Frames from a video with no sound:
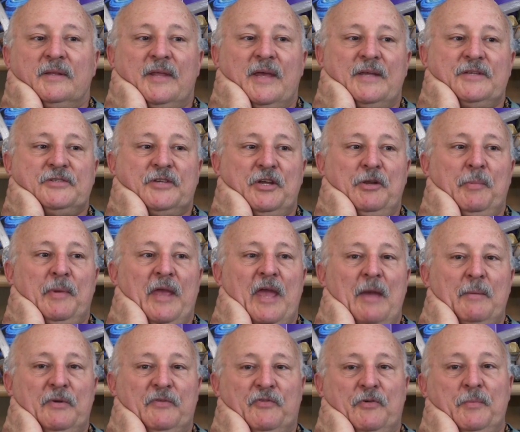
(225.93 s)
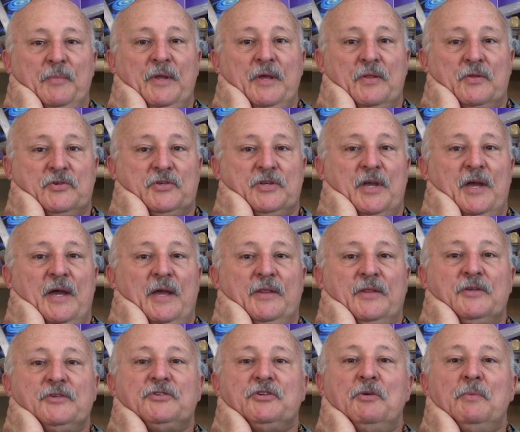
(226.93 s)
that's going to be hammered from the other
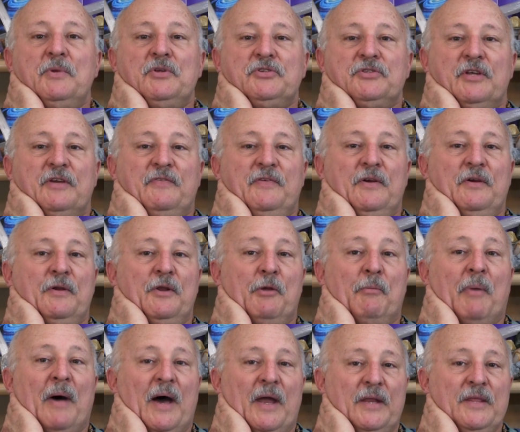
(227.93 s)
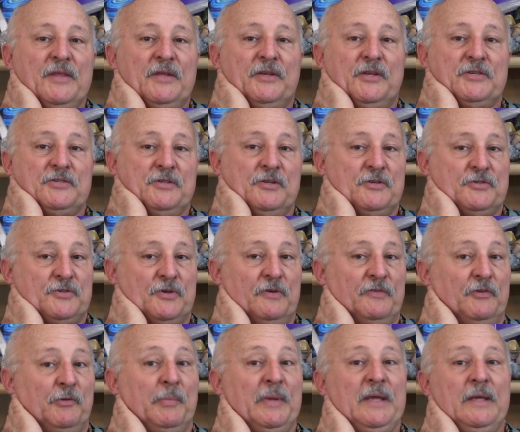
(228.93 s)
side there's so much stuff here in the body that doesn't
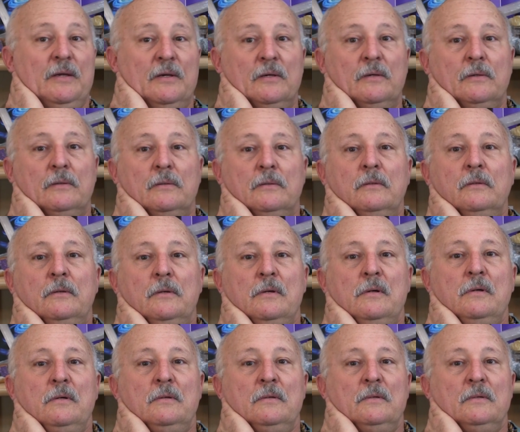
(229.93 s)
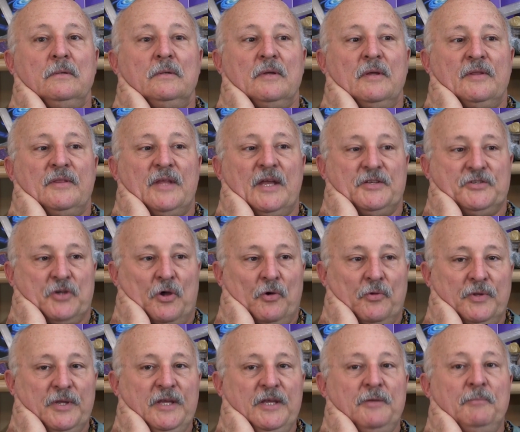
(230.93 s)
deserve to be here that's
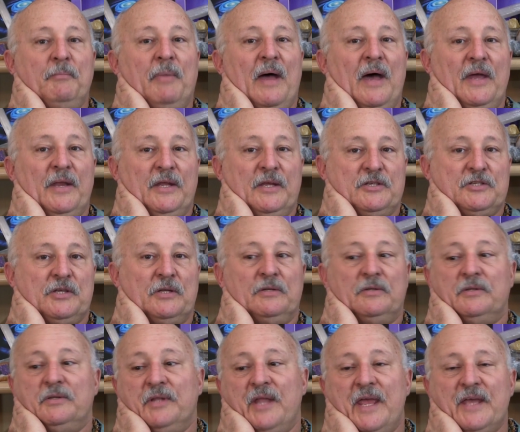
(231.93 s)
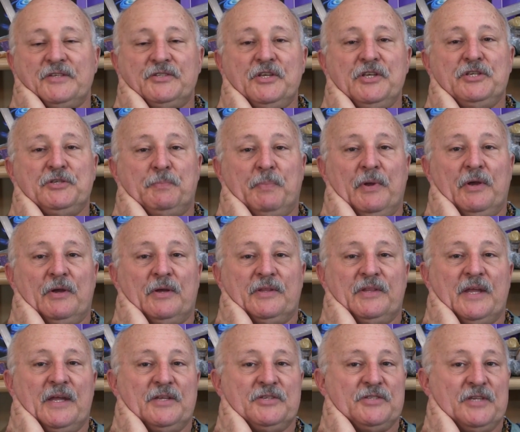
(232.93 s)
only in bodies nasty
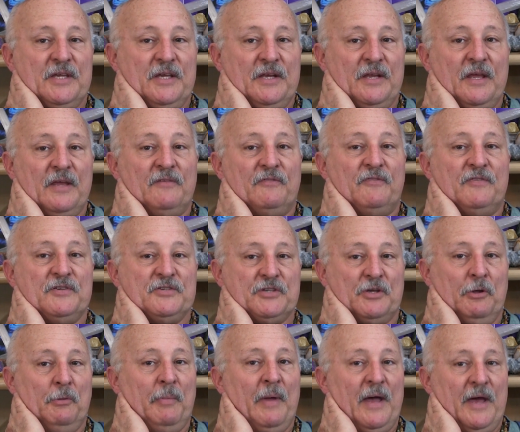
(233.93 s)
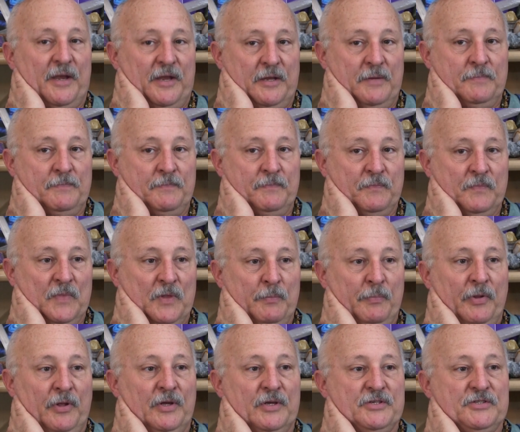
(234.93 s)
spirit that's in a physical body
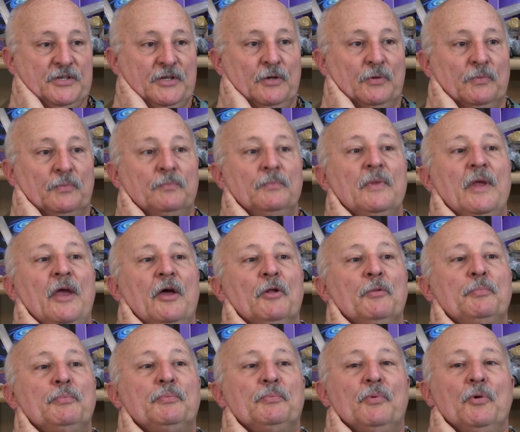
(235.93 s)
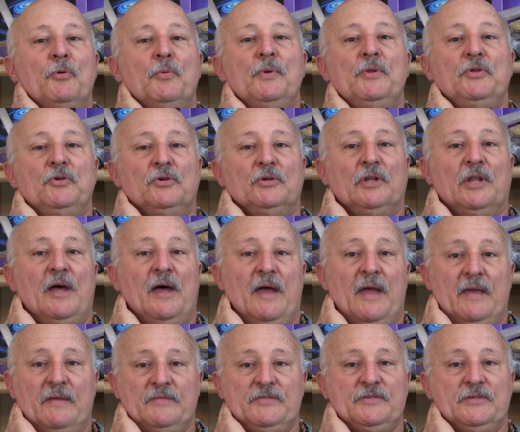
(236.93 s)
because it'll help ruin your
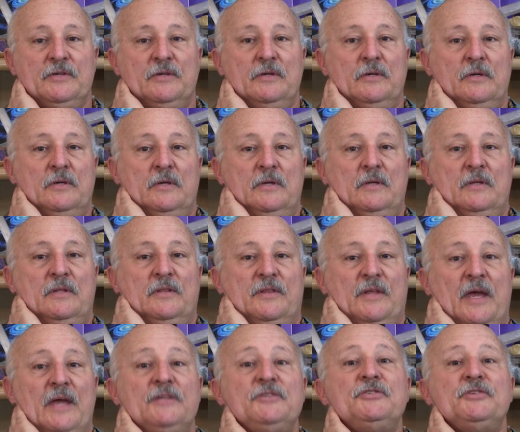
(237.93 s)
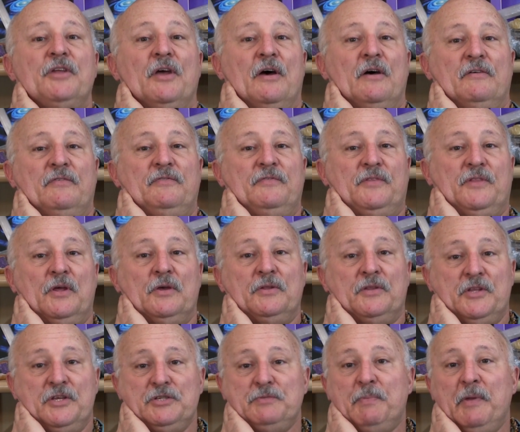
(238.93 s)
lives that stuff
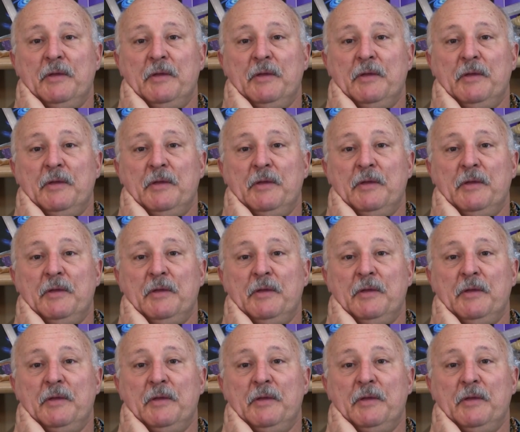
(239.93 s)
th- these